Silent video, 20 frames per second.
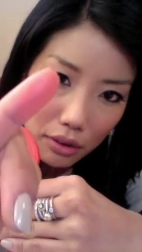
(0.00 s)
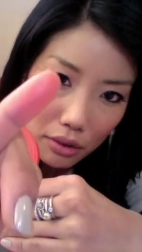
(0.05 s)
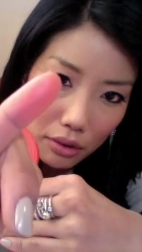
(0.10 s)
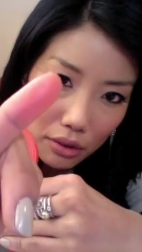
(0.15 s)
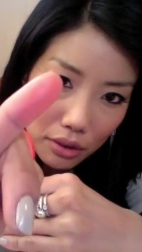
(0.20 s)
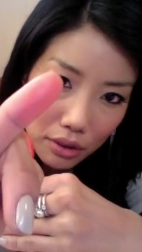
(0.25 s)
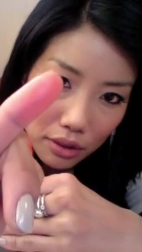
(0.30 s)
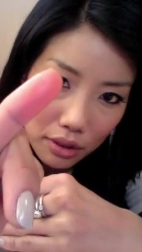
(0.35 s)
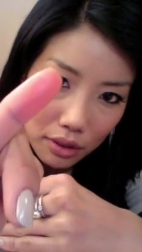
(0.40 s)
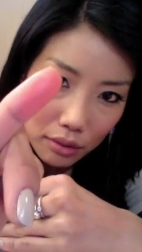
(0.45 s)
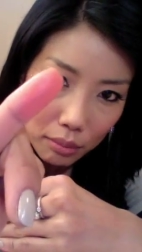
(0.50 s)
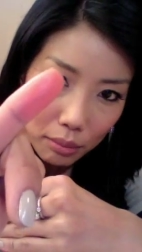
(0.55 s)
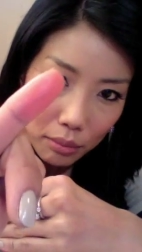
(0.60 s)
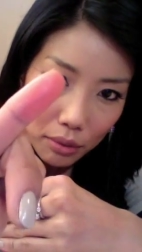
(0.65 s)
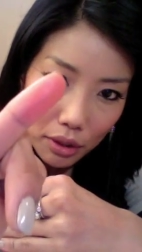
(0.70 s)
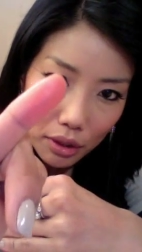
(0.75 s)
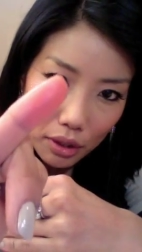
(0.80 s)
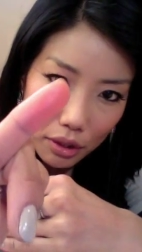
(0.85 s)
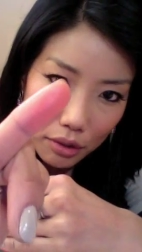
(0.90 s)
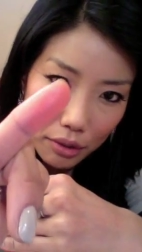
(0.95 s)
or
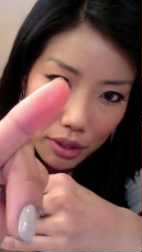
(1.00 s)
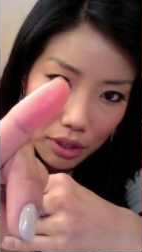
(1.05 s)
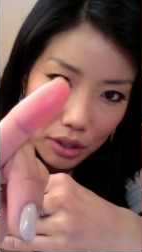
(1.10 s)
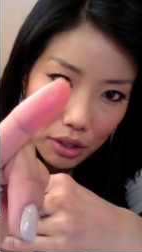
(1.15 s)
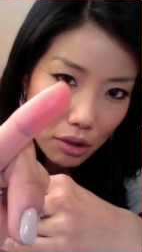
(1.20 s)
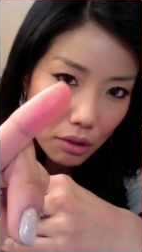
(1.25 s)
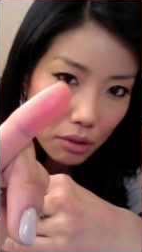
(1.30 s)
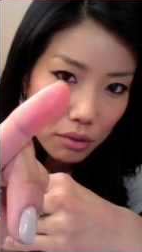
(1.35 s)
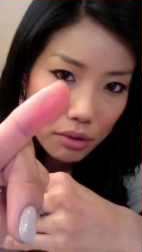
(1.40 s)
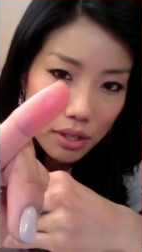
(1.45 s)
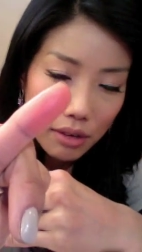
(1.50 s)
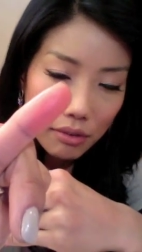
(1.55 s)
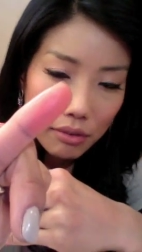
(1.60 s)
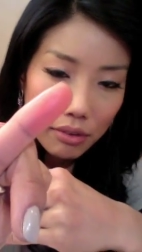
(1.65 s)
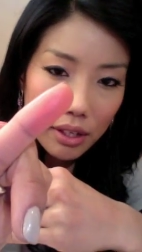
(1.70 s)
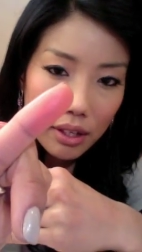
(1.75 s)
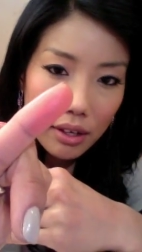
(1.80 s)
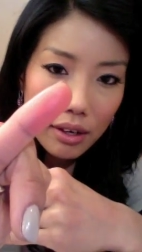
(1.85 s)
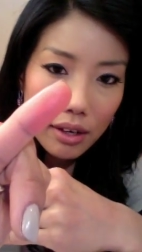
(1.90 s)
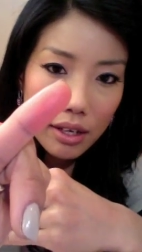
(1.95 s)
glittery, no,
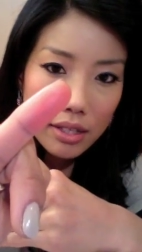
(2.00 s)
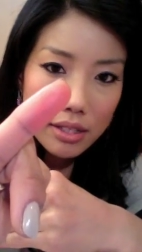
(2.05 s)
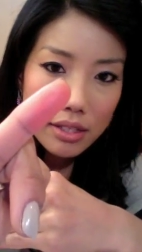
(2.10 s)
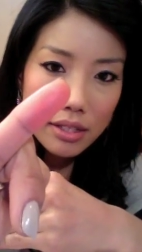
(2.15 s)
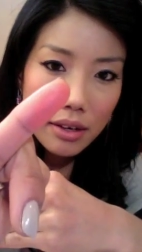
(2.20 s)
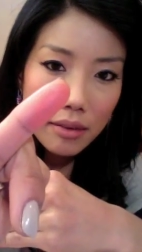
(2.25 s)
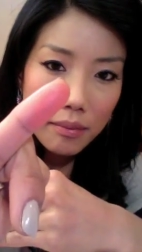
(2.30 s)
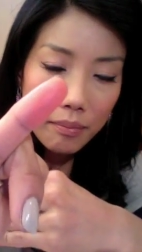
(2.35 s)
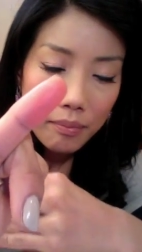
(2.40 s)
definitely not.